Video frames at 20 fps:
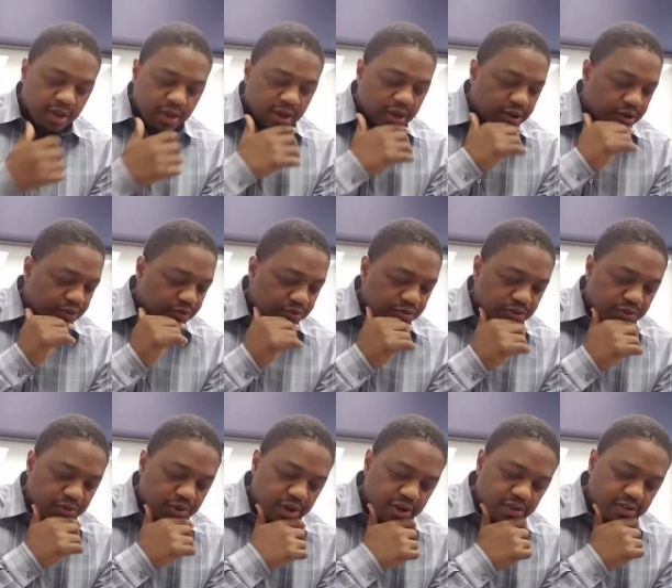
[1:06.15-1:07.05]
And the,
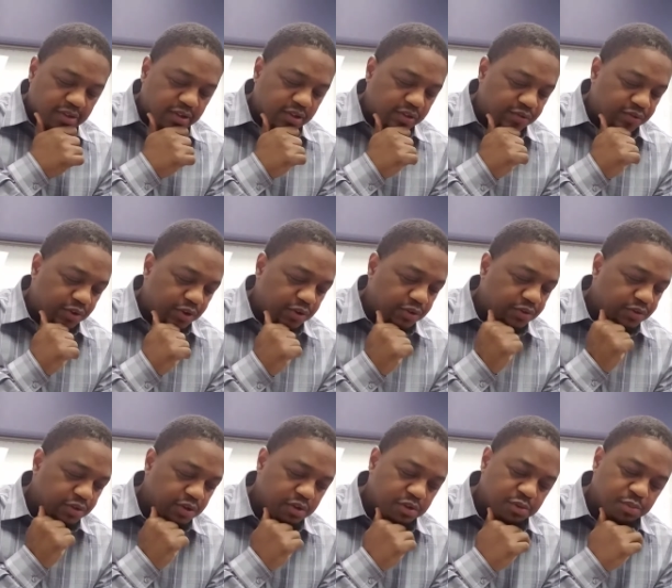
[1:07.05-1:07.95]
the 18th
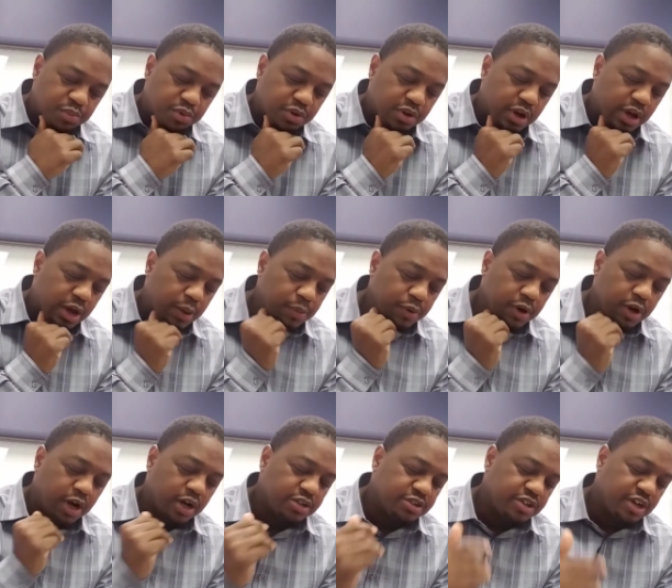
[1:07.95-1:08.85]
verse of the book of
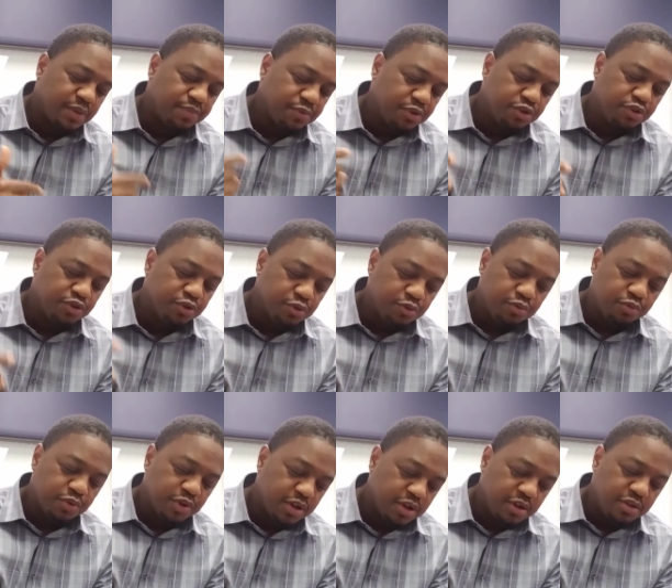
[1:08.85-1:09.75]
Habakkuk, chapter 2,
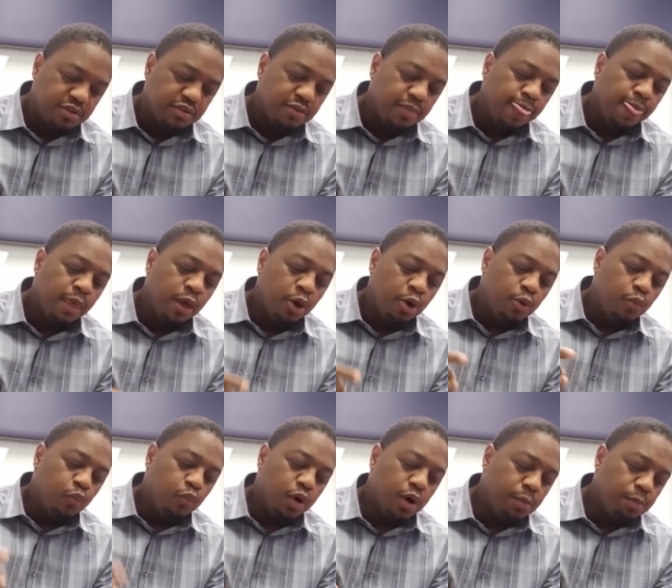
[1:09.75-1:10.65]
reads,
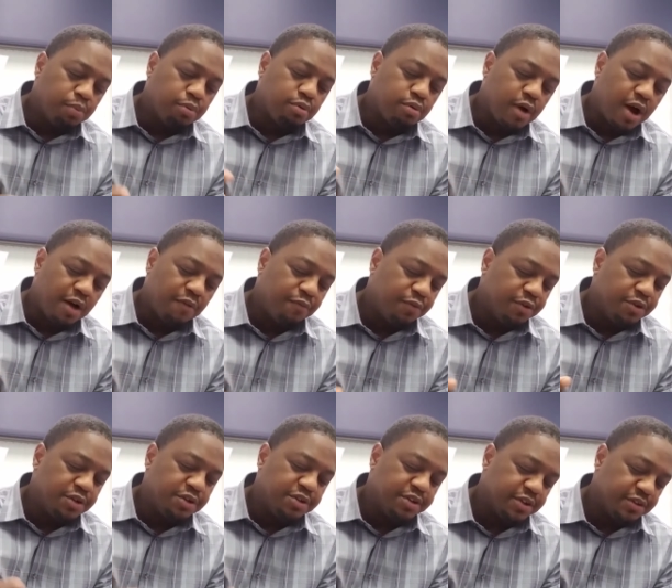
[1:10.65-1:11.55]
What
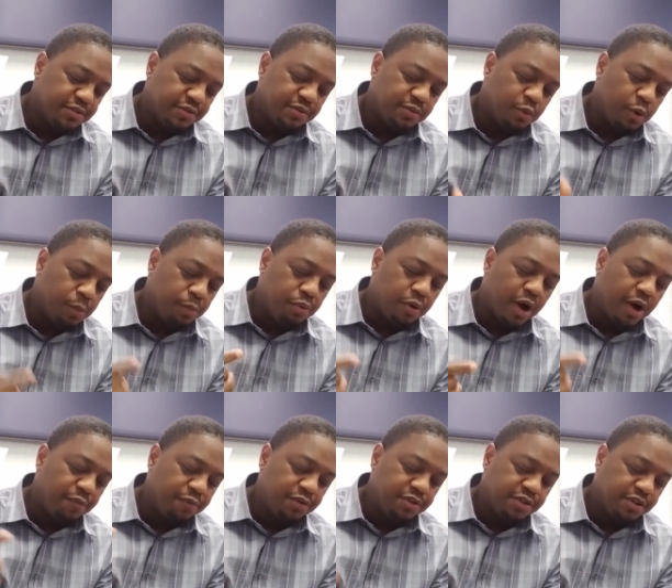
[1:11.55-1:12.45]
profiteth, what
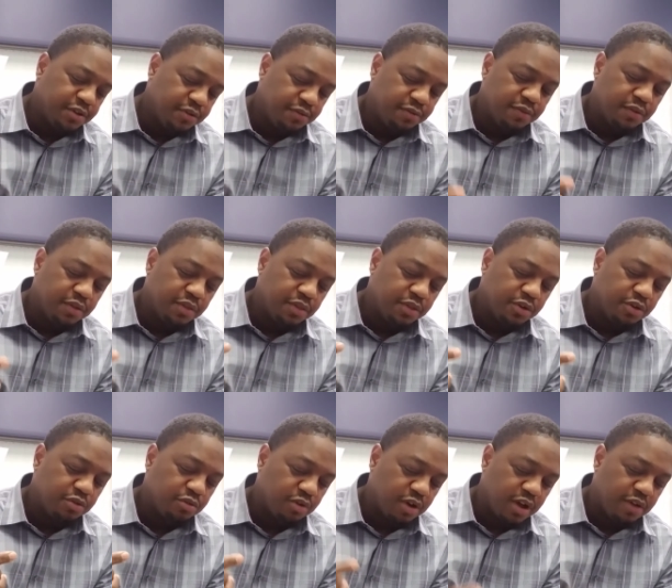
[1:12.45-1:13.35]
profiteth the
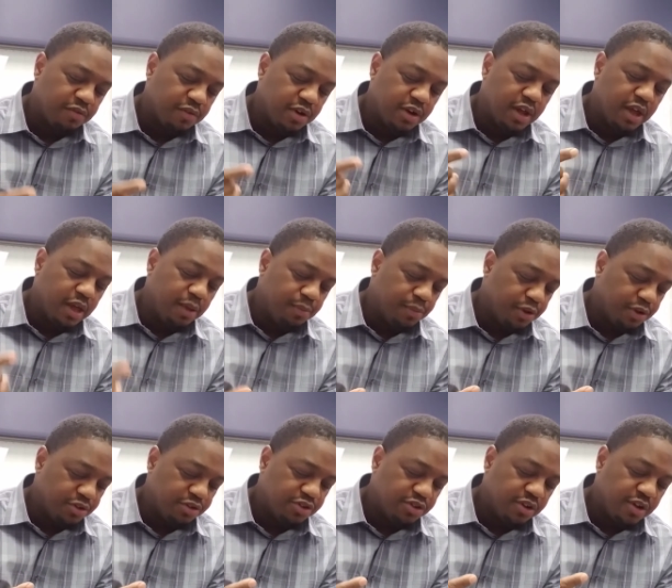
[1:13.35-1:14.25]
graven
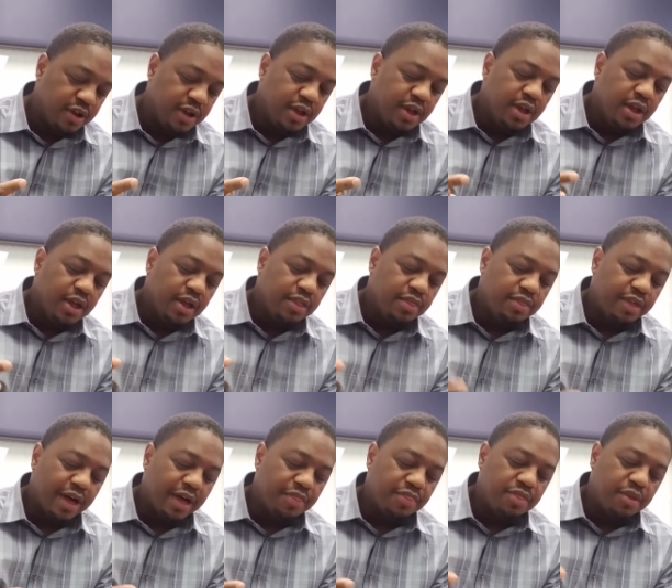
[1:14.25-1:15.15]
image
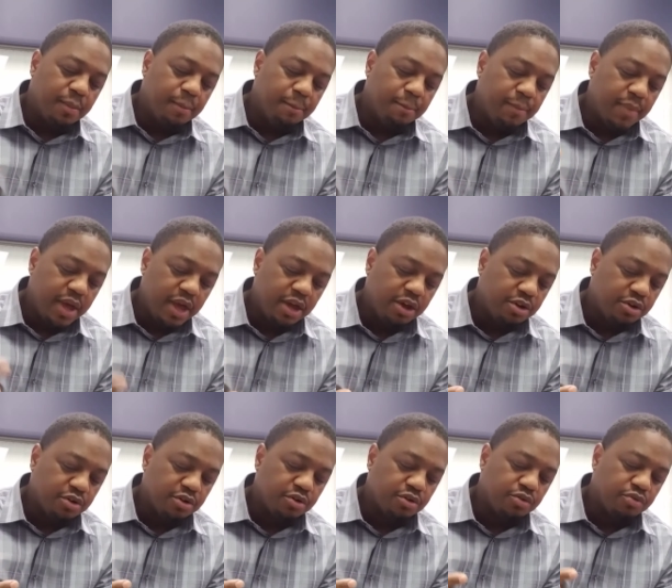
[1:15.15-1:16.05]
that the
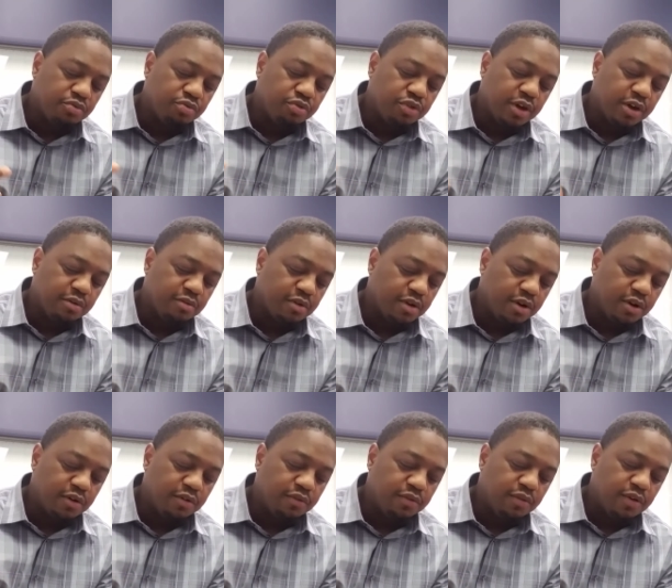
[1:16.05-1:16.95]
maker
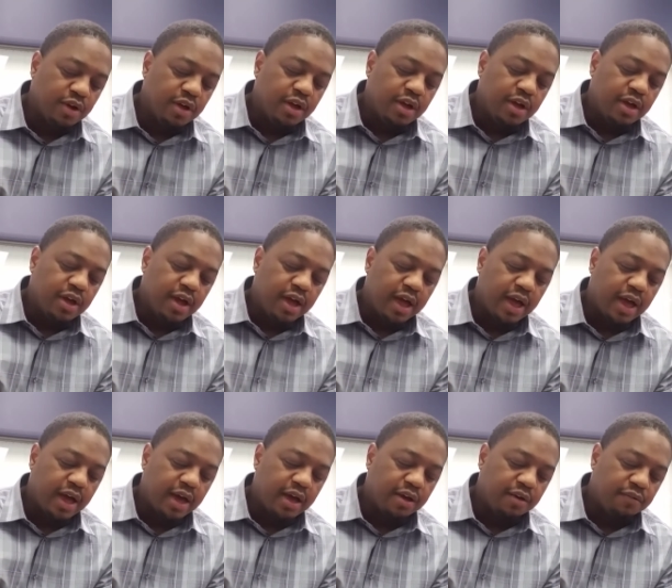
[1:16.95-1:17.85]
thereof
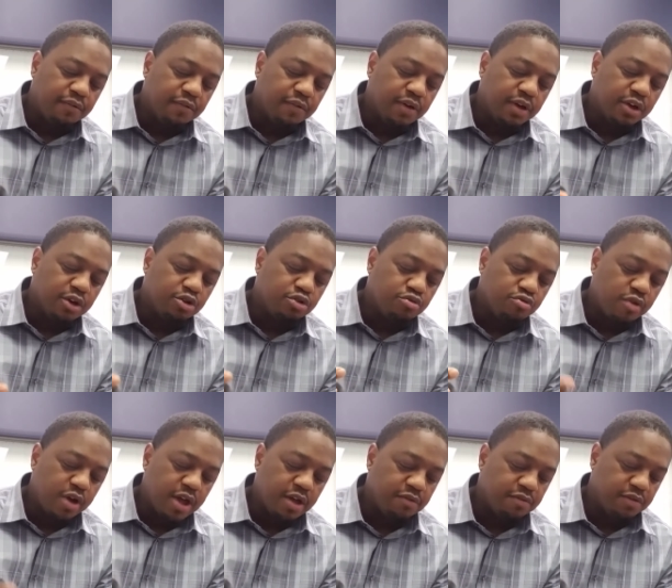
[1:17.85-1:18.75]
have
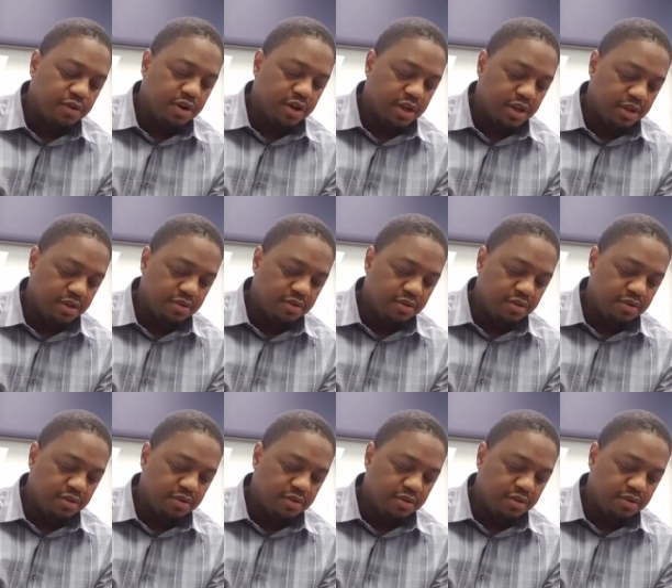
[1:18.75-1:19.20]
graven it?